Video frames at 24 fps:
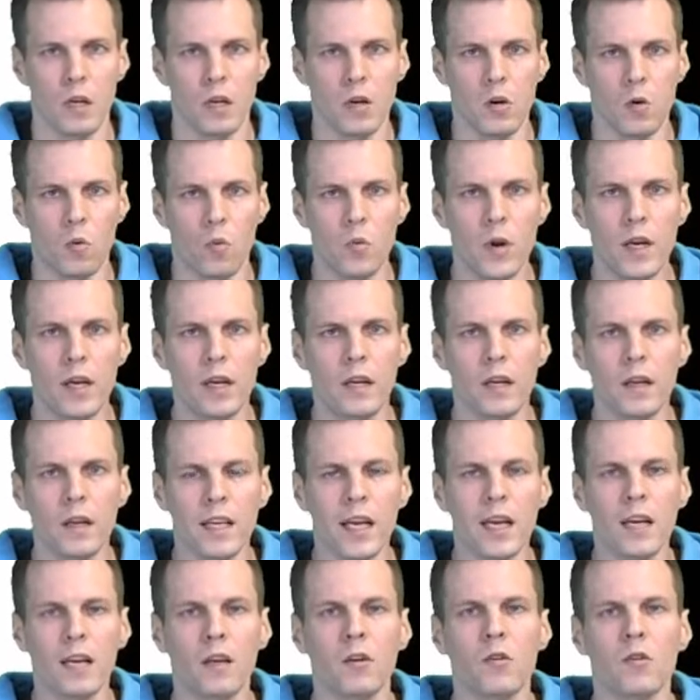We can
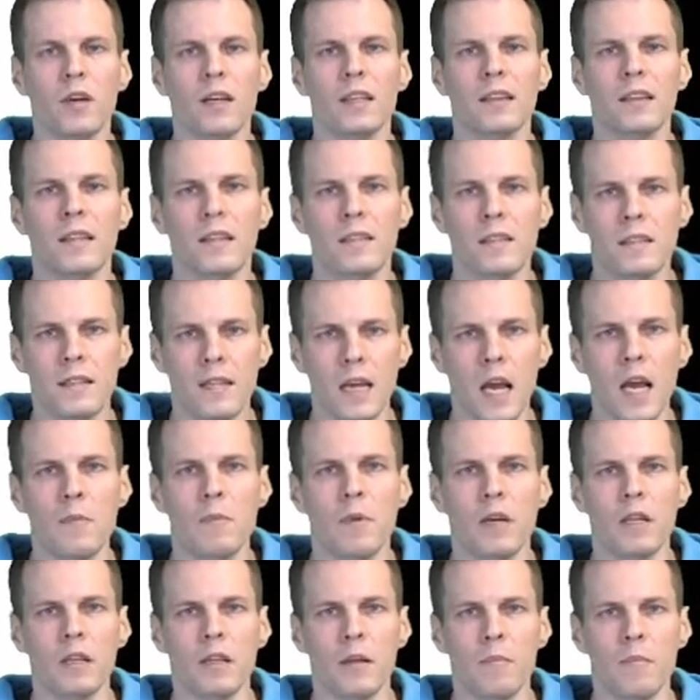take a look at the same
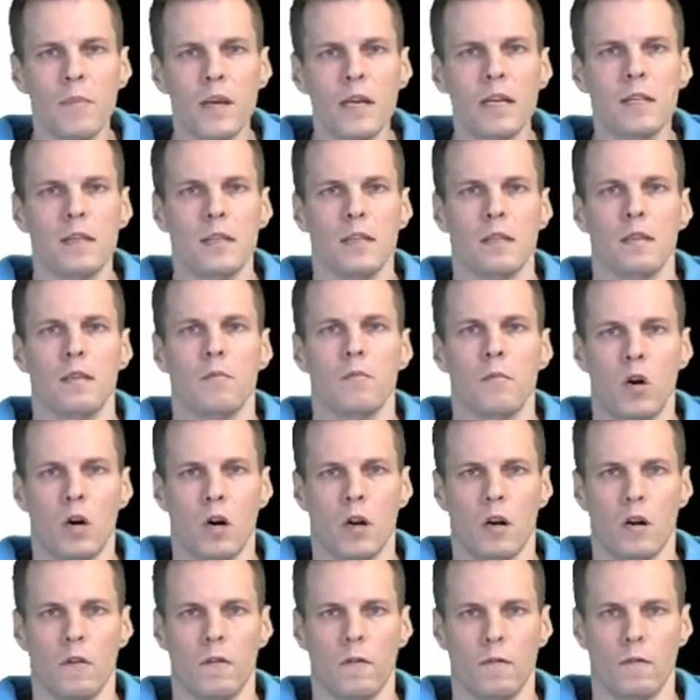in the mixed
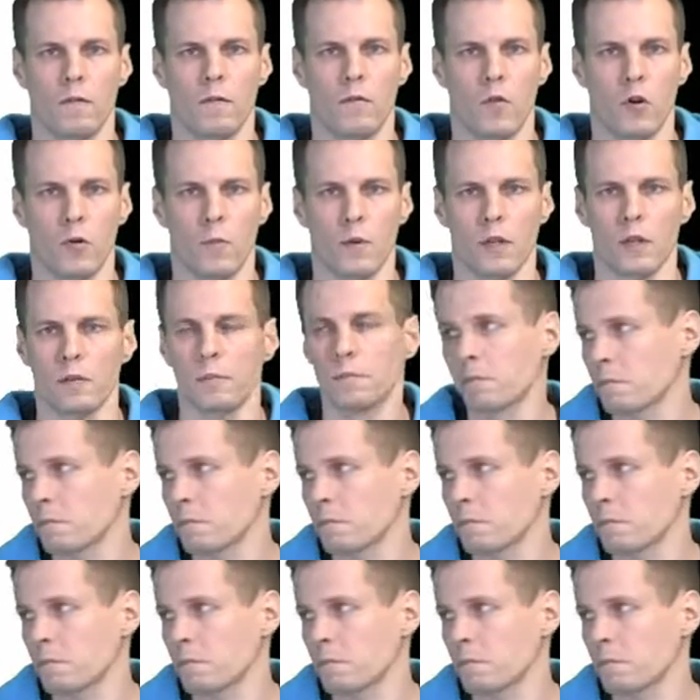model format.